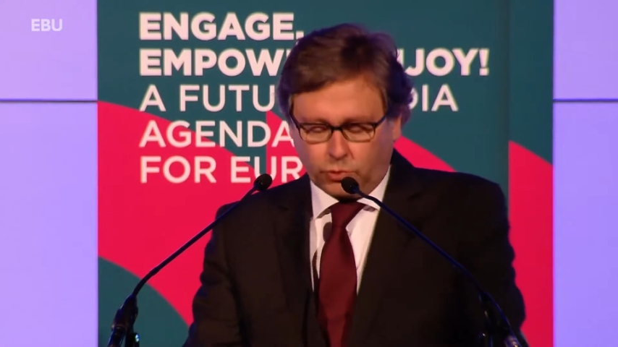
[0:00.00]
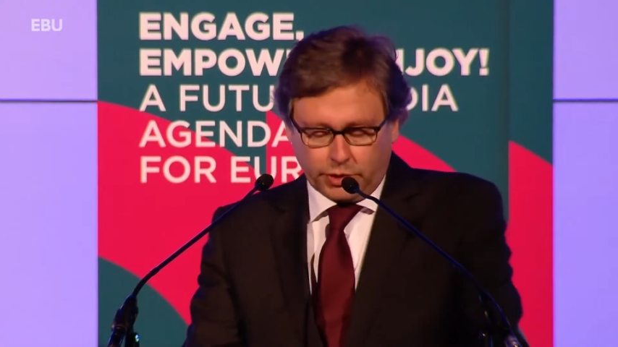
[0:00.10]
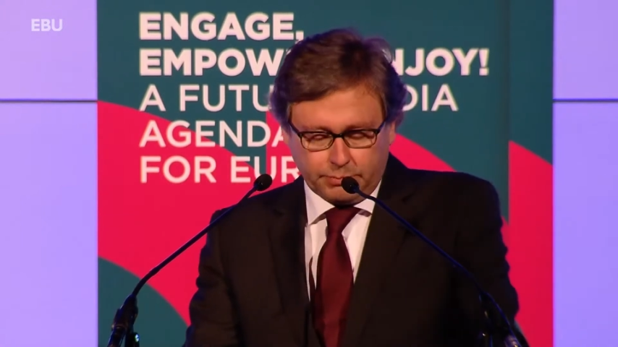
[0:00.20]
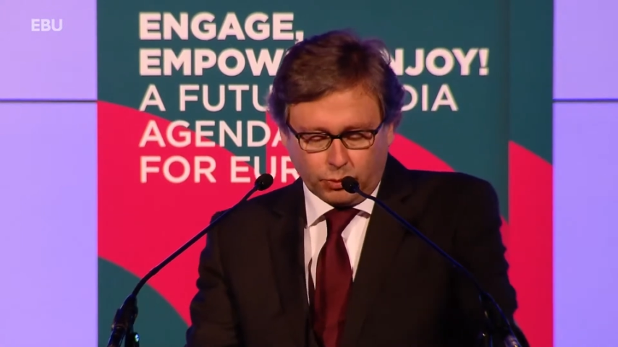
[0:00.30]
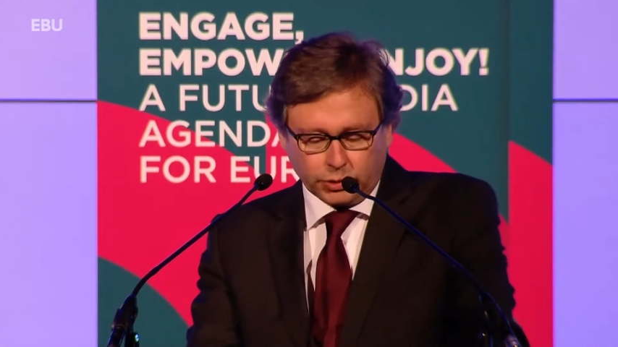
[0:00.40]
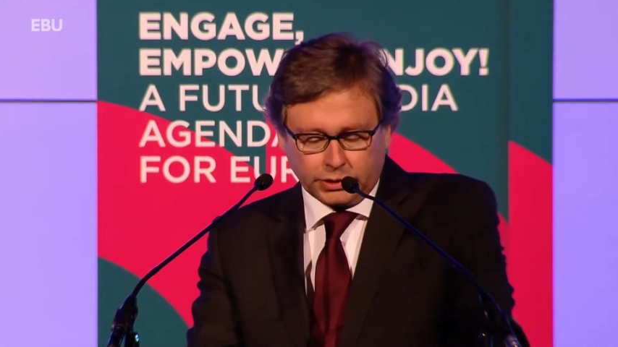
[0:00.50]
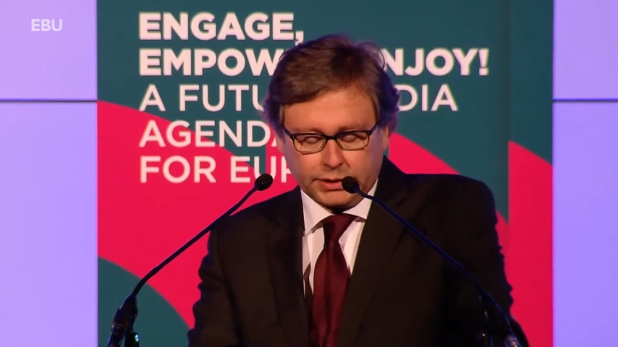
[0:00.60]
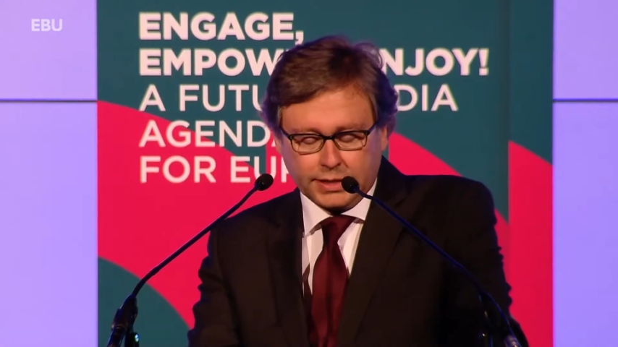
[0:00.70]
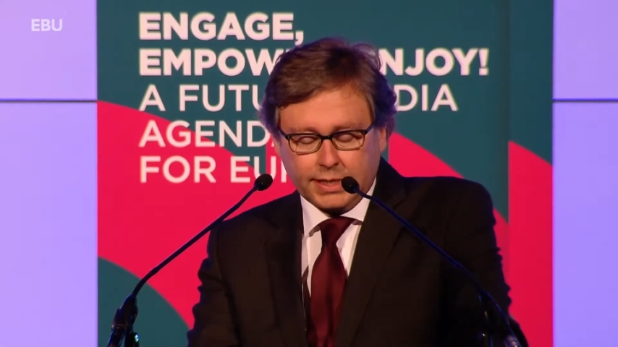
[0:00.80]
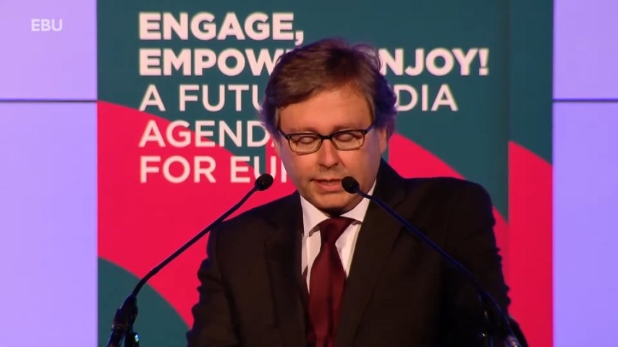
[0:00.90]
more
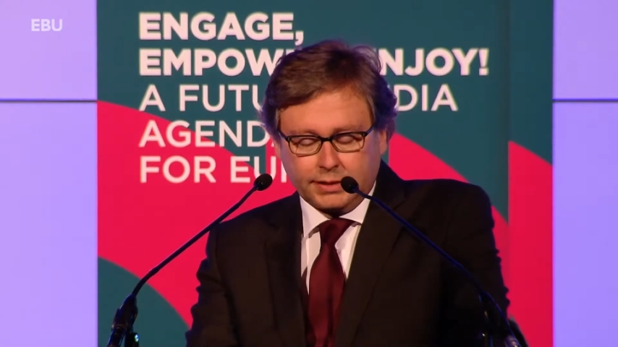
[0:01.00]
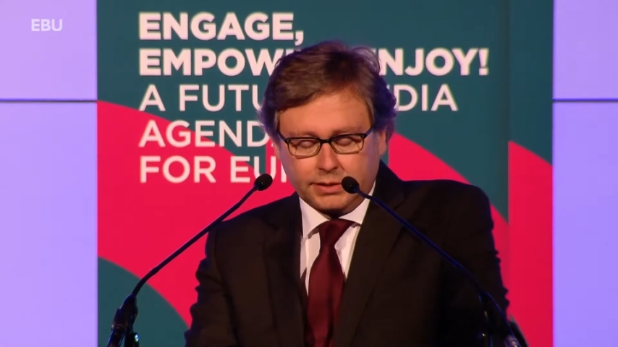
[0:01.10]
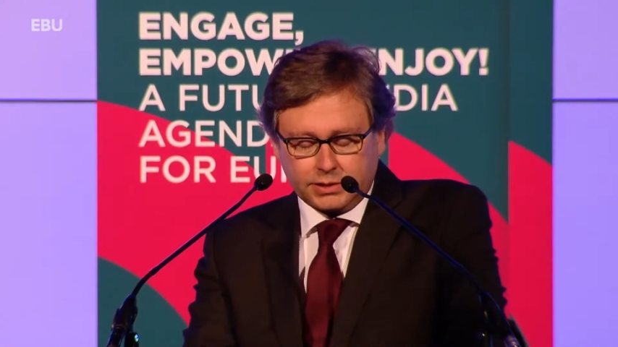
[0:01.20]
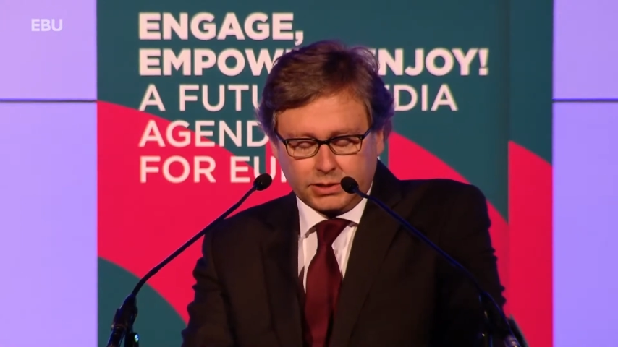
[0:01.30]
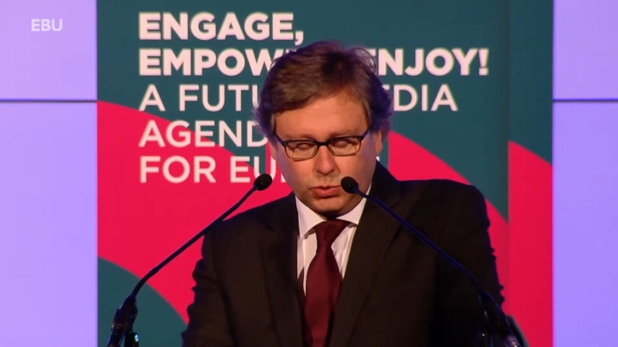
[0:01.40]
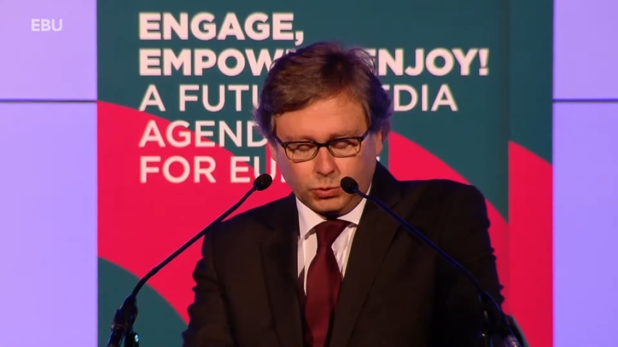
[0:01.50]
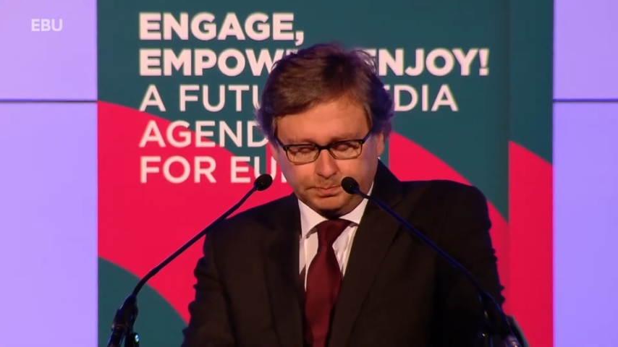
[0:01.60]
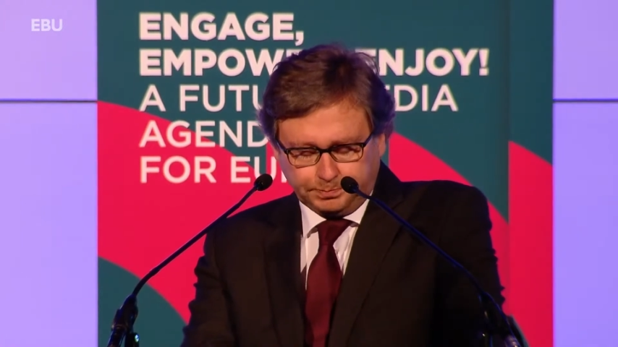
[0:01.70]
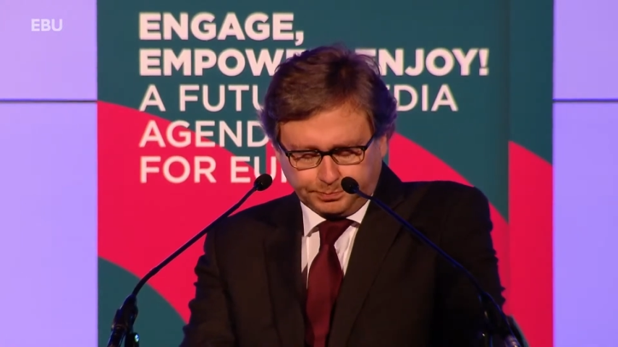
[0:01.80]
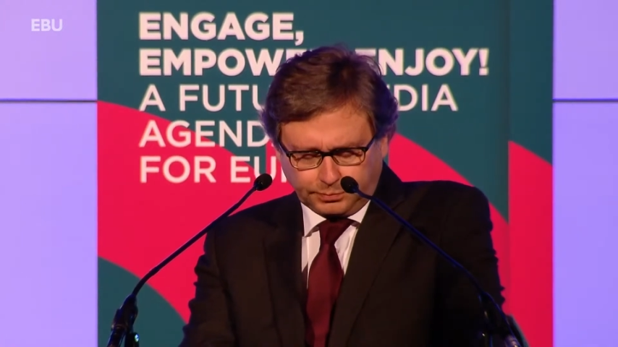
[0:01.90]
important in this
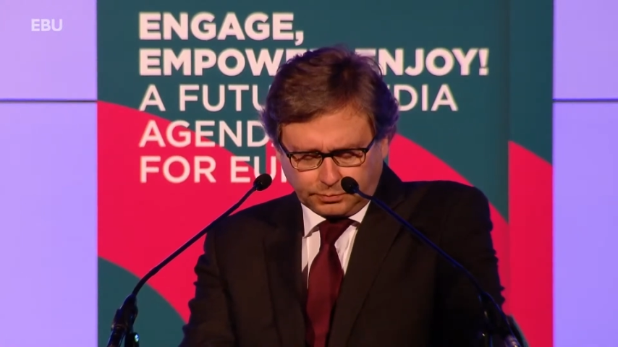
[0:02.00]
new